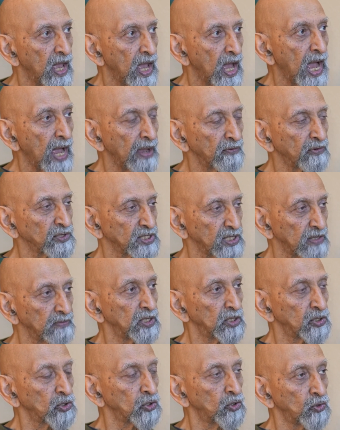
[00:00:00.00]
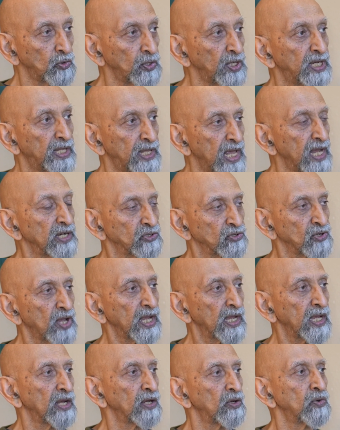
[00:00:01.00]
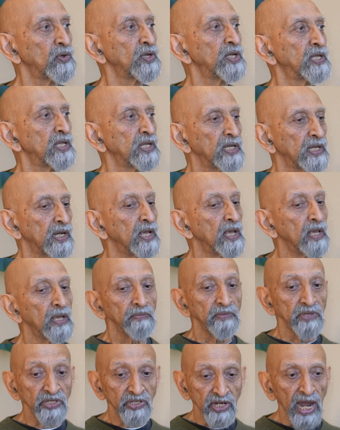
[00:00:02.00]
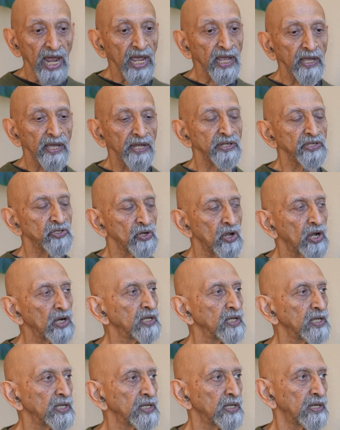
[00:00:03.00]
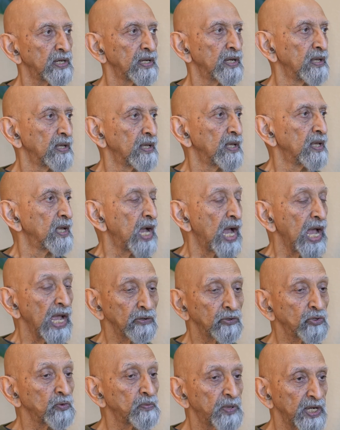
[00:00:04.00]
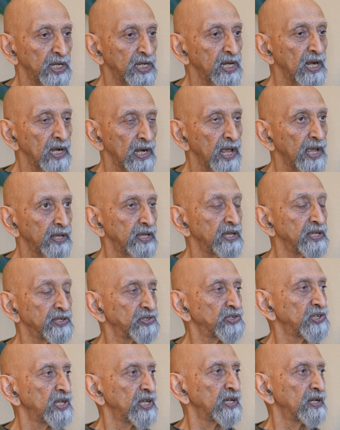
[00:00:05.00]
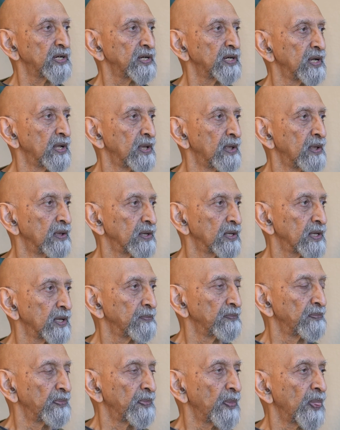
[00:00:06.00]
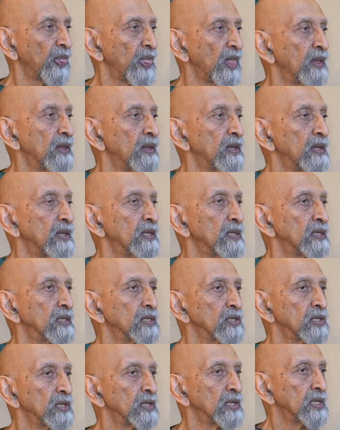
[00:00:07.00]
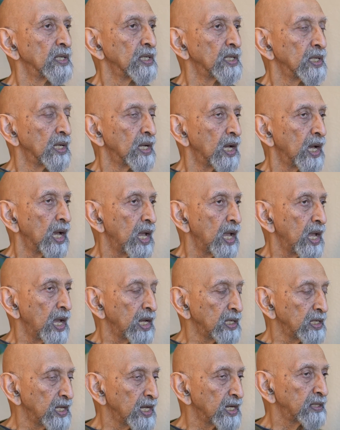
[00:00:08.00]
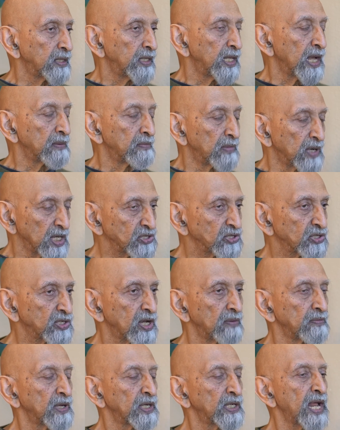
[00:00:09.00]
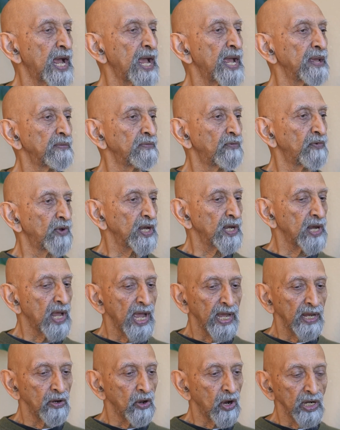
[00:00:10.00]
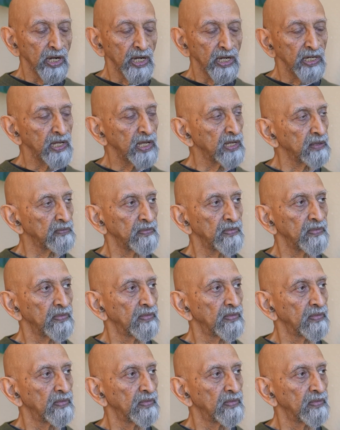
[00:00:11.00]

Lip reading: I was able to do it there, so I can do it here. Mr. Iyengar is not here. I have to pretend like he is here. Yeah? Mm-hmm. And yet, there must come a time when I don't need him.